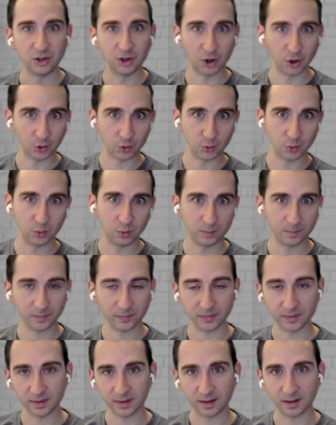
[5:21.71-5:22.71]
no
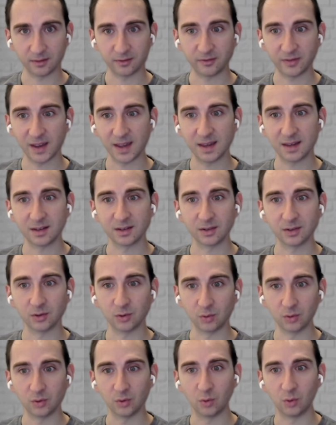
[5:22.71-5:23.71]
fake
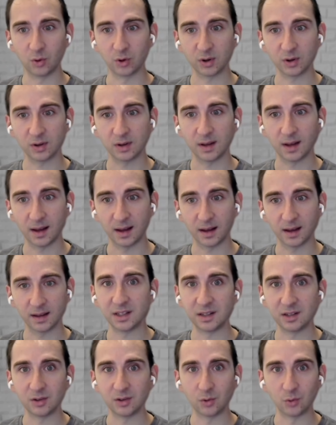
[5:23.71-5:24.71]
or
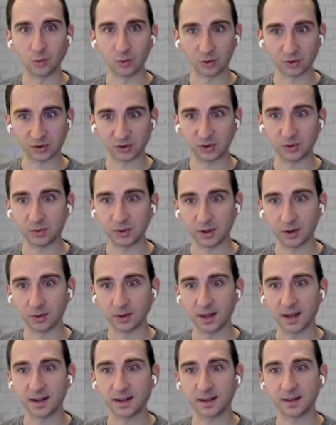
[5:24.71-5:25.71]
even or
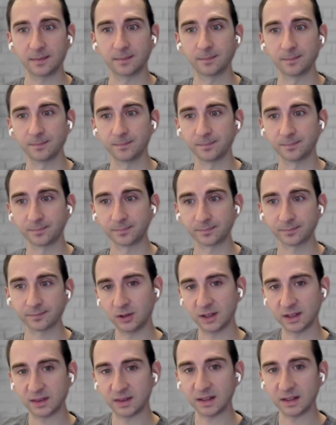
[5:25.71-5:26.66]
studio lighting. Now to